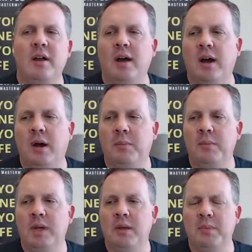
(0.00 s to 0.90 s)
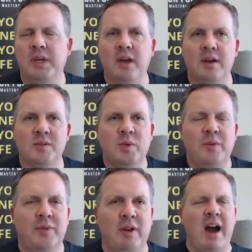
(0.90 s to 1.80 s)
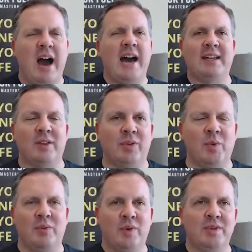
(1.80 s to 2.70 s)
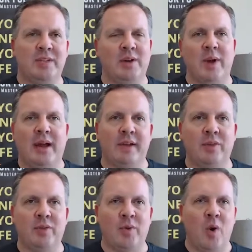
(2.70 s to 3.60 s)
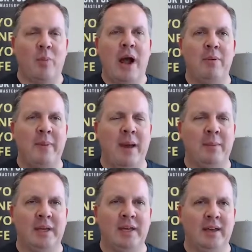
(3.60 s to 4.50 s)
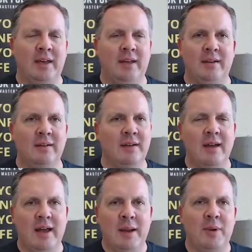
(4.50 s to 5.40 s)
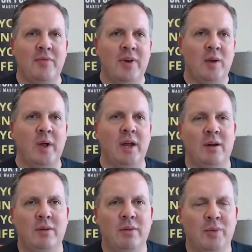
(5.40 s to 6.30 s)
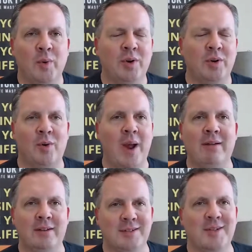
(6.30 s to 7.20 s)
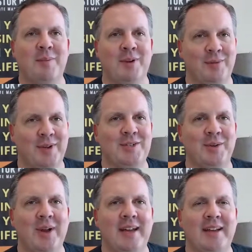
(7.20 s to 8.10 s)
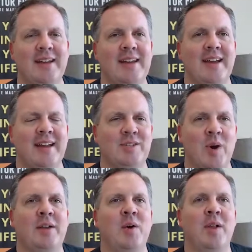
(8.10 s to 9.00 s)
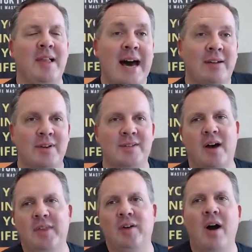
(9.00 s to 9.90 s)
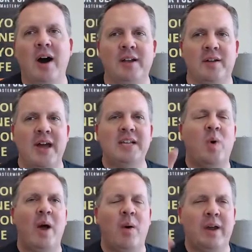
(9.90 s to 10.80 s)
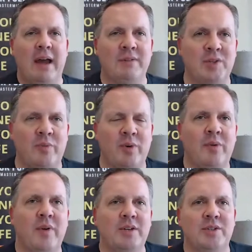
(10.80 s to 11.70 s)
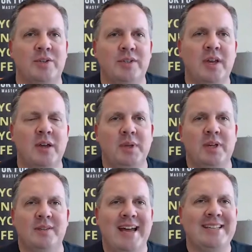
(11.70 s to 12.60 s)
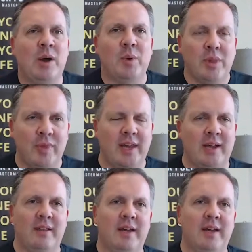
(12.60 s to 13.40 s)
Um, because we figure out how to get through adversity, right? Like throw a problem at me and mm-hmm. and I'm going to find a way through it or around it or something eventually, right? Mm-hmm. And so I know a lot of us that are on here. That's why I want to have this group for professionals because that's how we think.